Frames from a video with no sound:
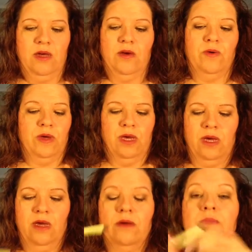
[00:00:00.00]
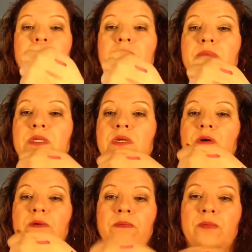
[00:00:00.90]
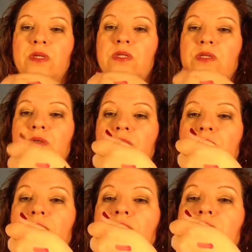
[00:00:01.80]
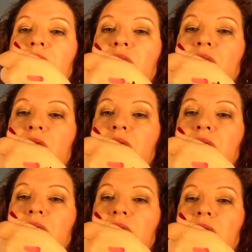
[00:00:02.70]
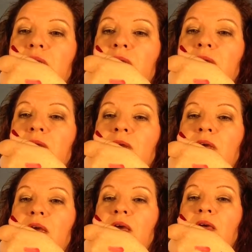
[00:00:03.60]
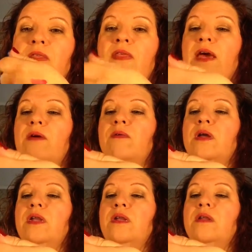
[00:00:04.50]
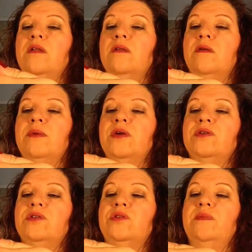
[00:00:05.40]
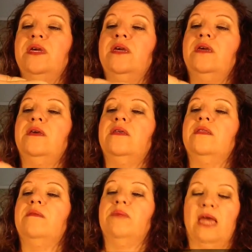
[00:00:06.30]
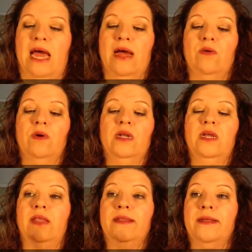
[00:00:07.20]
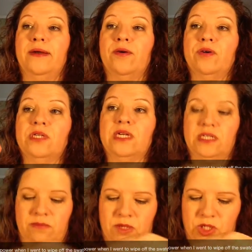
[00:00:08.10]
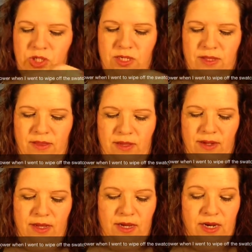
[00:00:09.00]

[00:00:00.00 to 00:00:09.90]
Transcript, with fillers: Okay, so let's do it like this. So you can see that one appears to be black one, and then of course I smudged it in the lid.